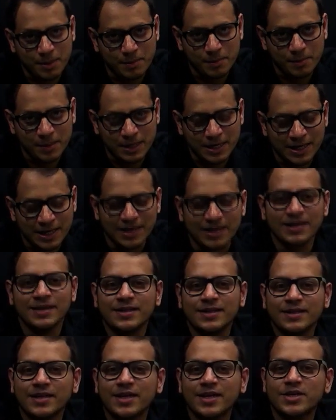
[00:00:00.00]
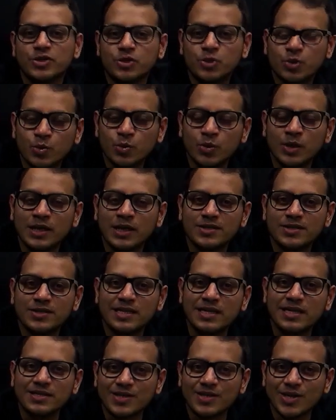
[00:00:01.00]
hai. That is, Dul Hasti is
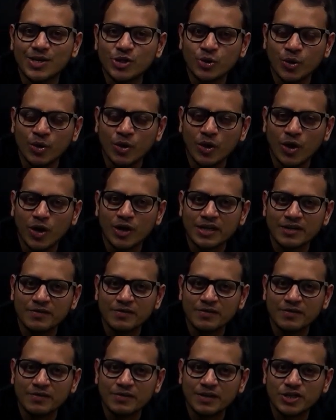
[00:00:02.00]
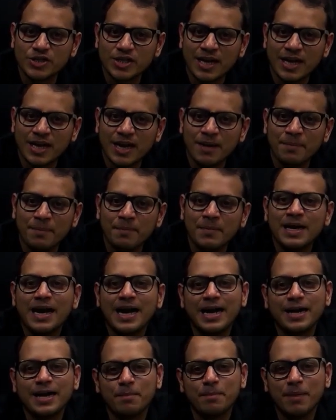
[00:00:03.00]
also on river Chenab, and
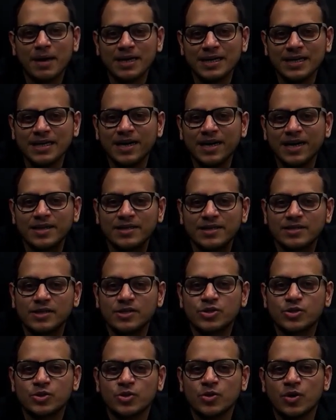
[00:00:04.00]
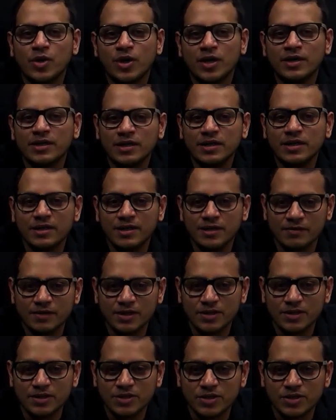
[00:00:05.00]
Baglihar is also on river
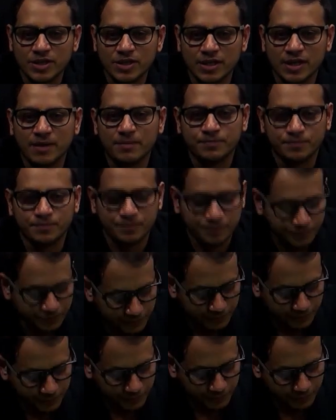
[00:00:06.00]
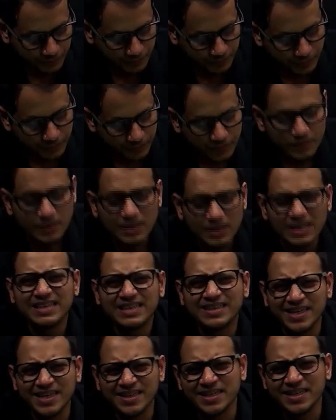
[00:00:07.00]
Chenab. Then
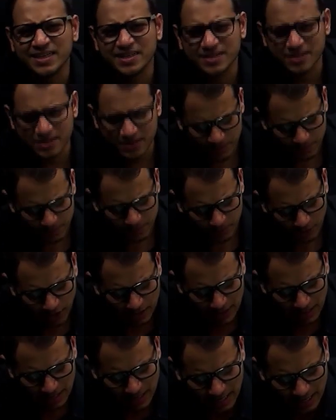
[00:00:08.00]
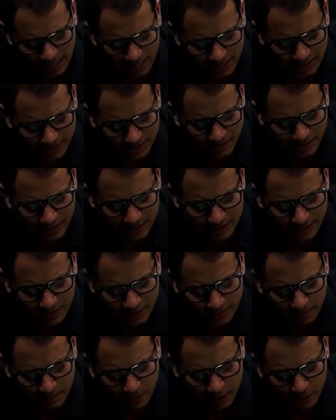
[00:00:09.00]
there is a small hydroelectric power
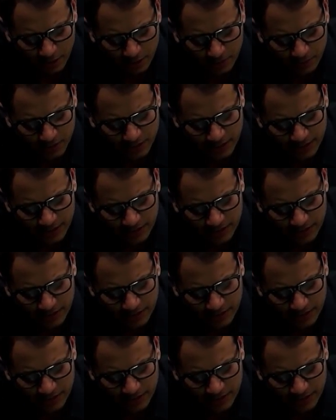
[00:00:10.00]
project known